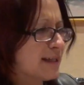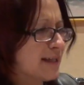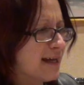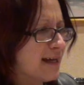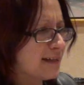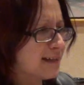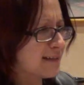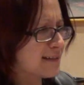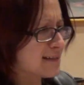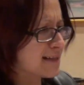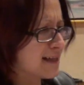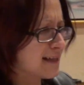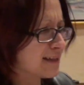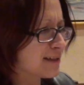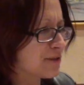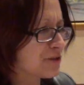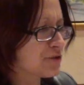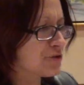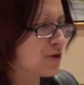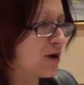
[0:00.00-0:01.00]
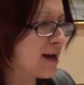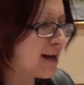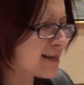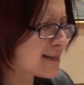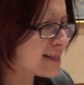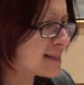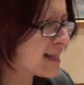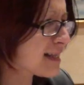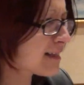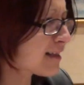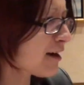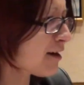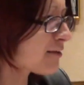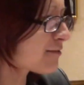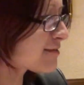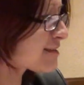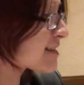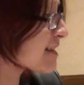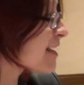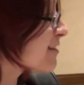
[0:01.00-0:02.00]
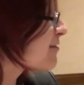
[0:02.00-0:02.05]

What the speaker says: but yet it's like the driest late harvest I